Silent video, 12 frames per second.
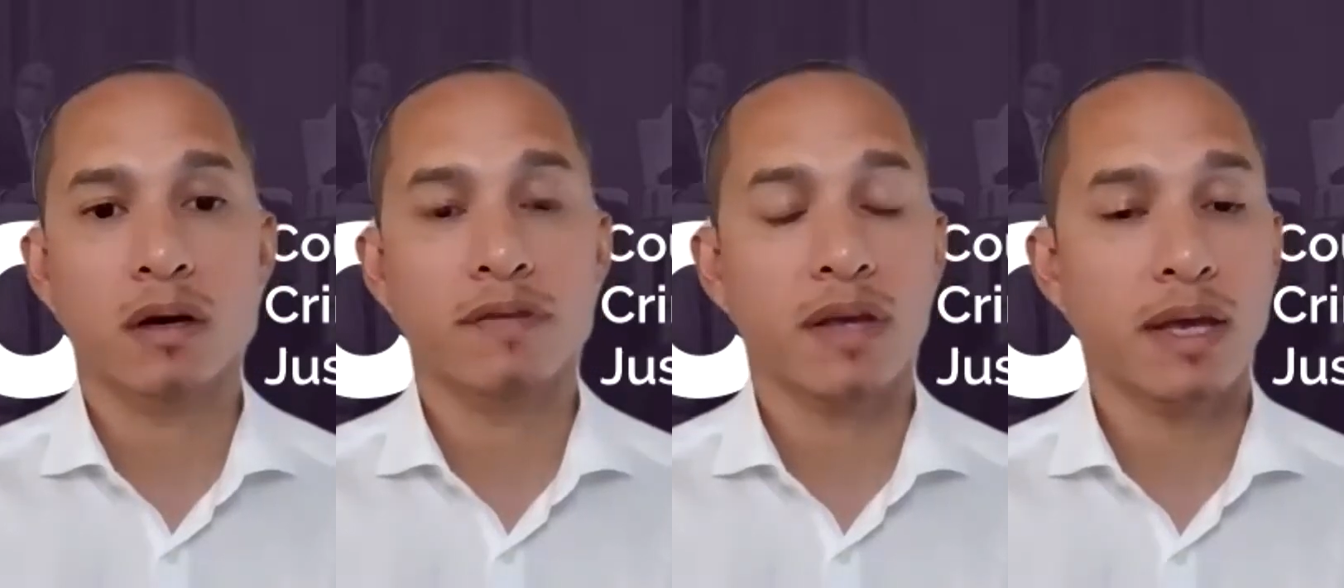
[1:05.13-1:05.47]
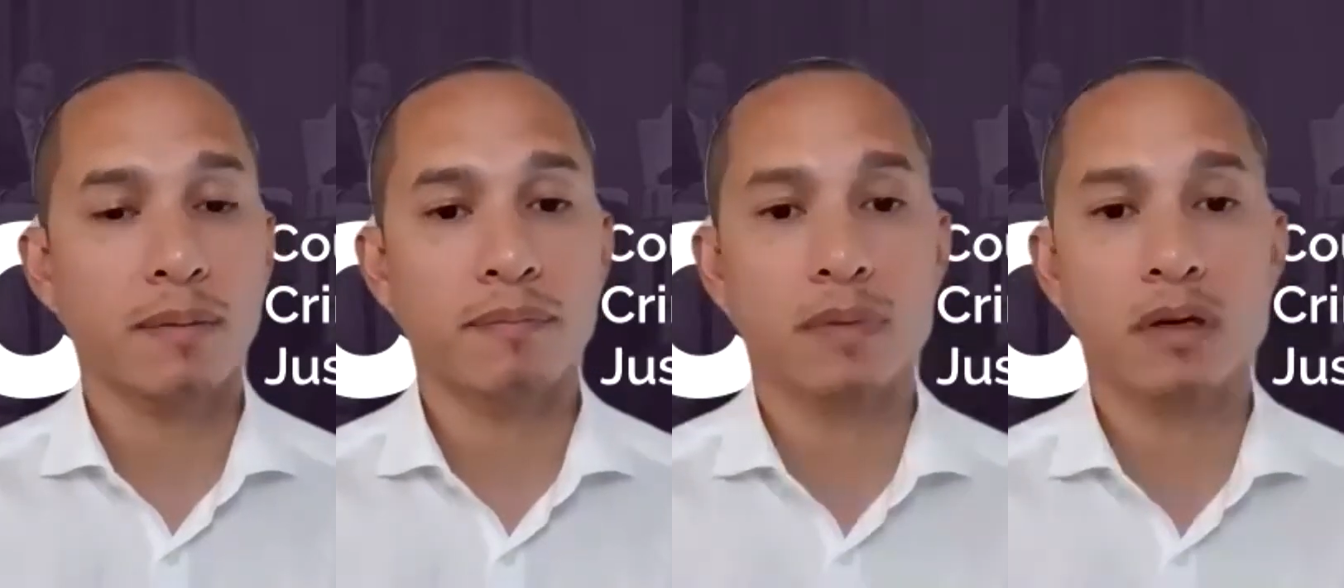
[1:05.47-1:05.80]

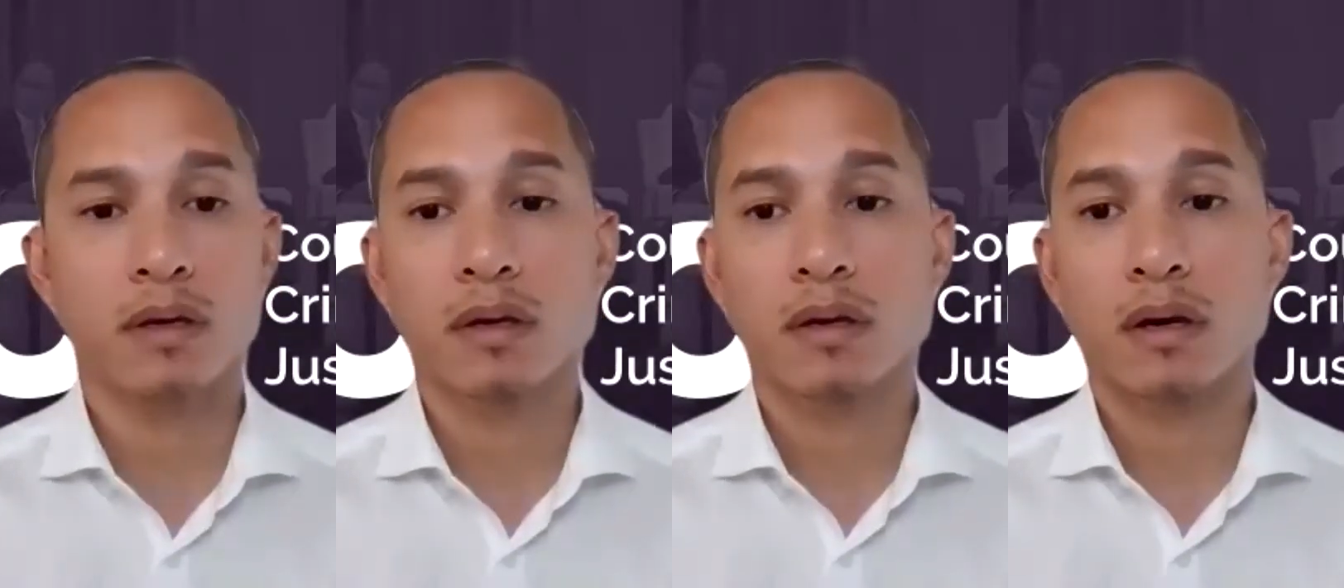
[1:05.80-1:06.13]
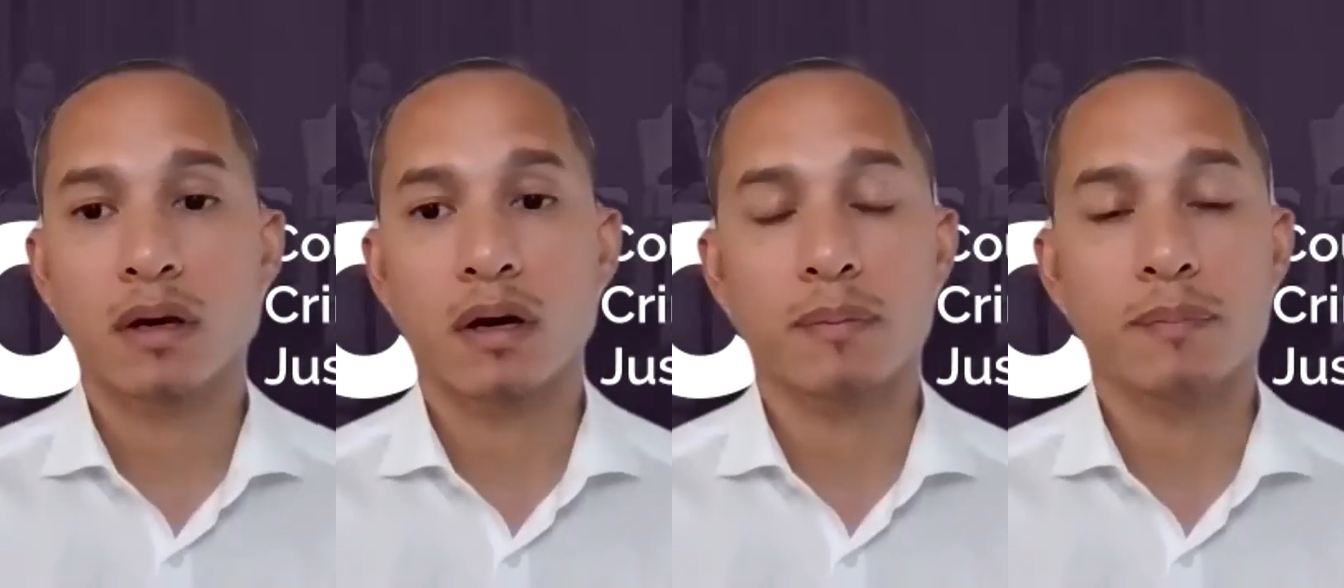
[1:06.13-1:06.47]
him
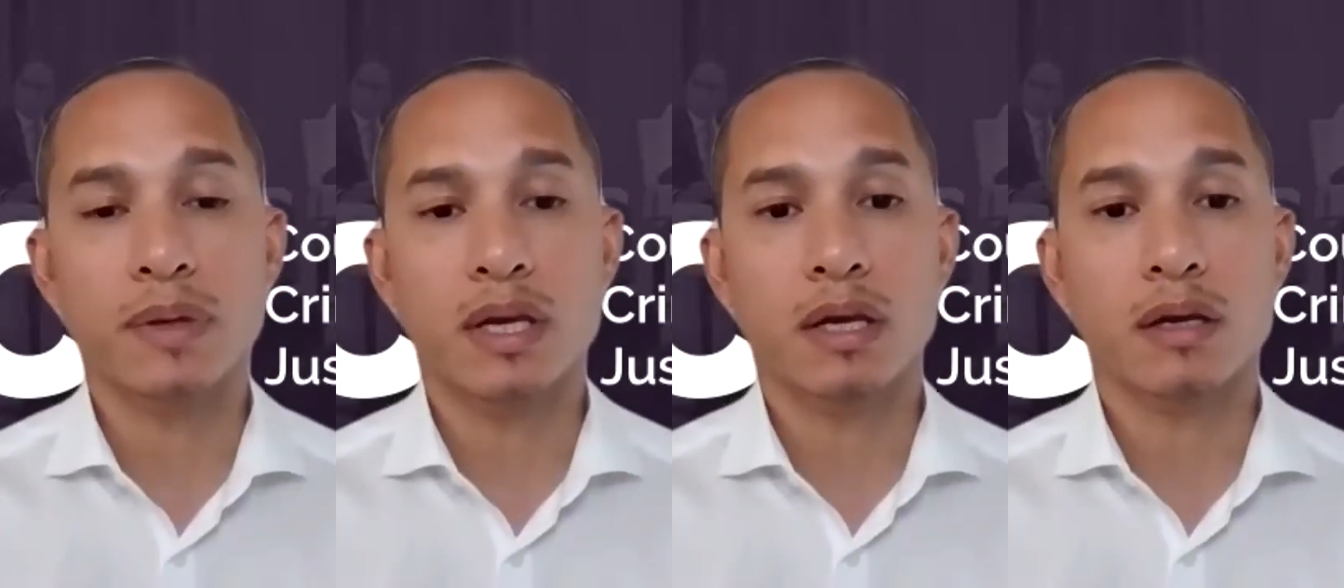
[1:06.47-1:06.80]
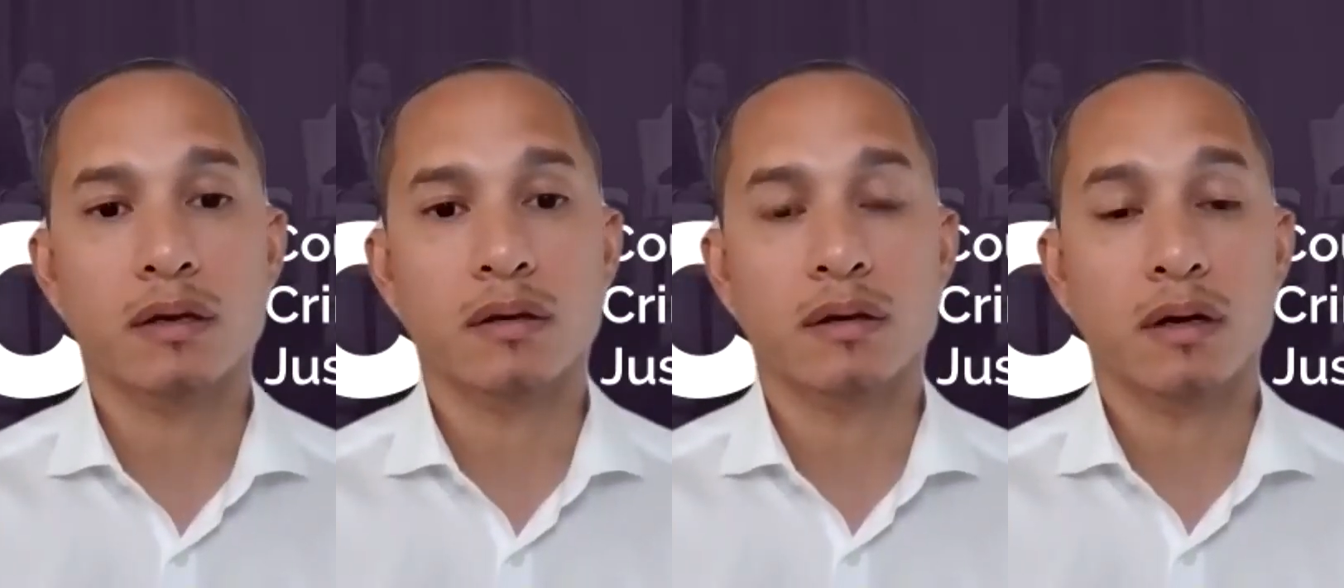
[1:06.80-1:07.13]

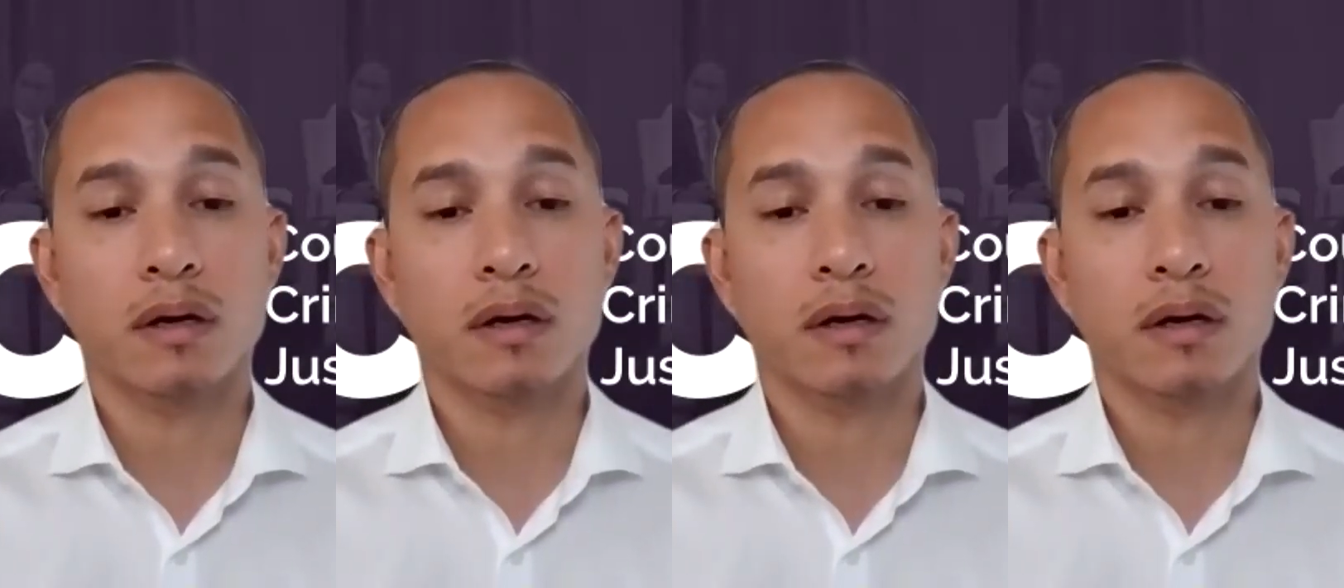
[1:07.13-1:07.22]
being